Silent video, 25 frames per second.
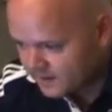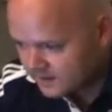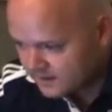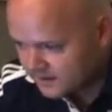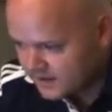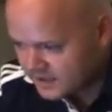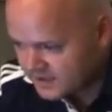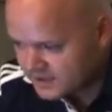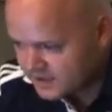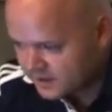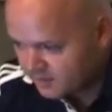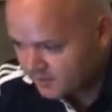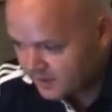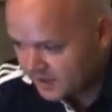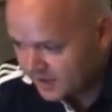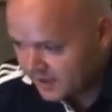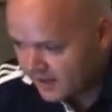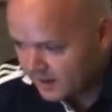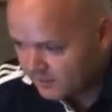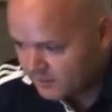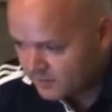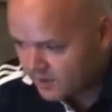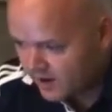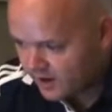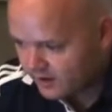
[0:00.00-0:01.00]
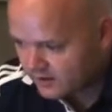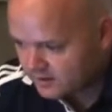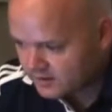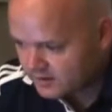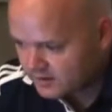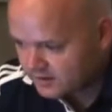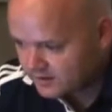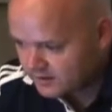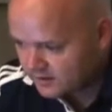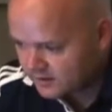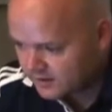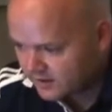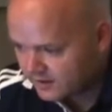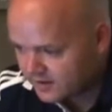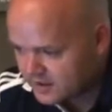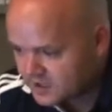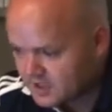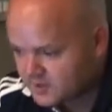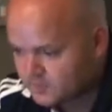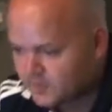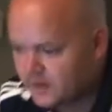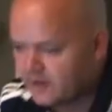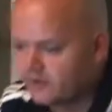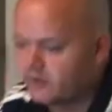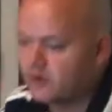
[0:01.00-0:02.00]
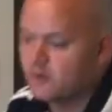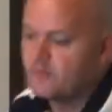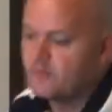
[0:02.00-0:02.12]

this can be the end product. Now this is Peter